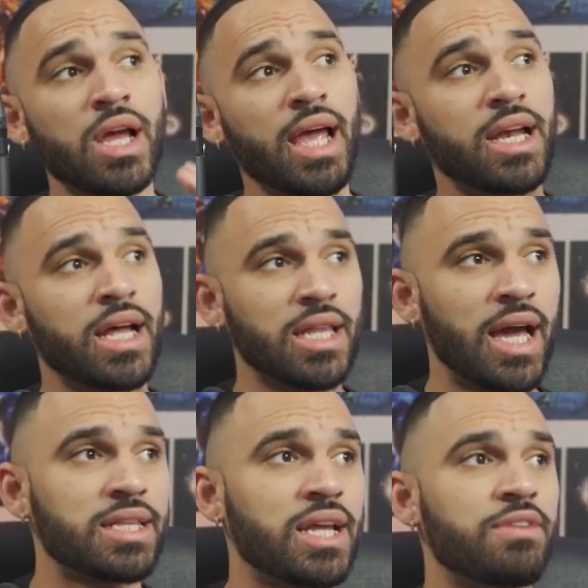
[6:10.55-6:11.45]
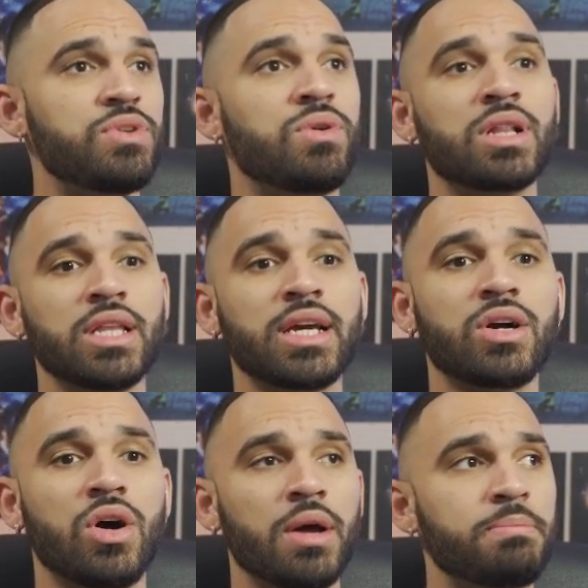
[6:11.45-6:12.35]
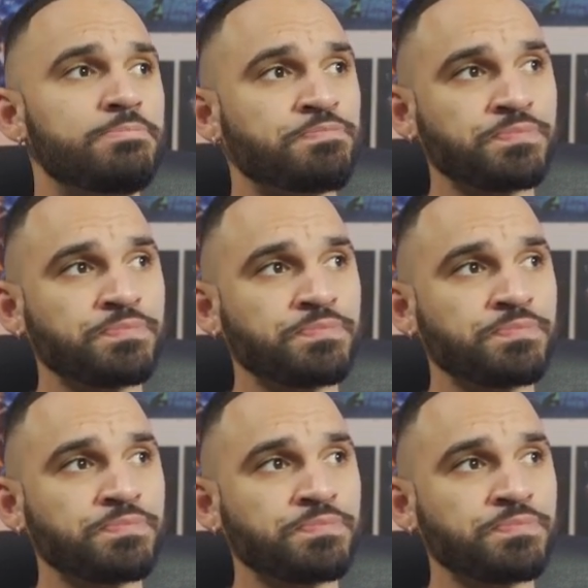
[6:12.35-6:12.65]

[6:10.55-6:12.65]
And I like that if you click on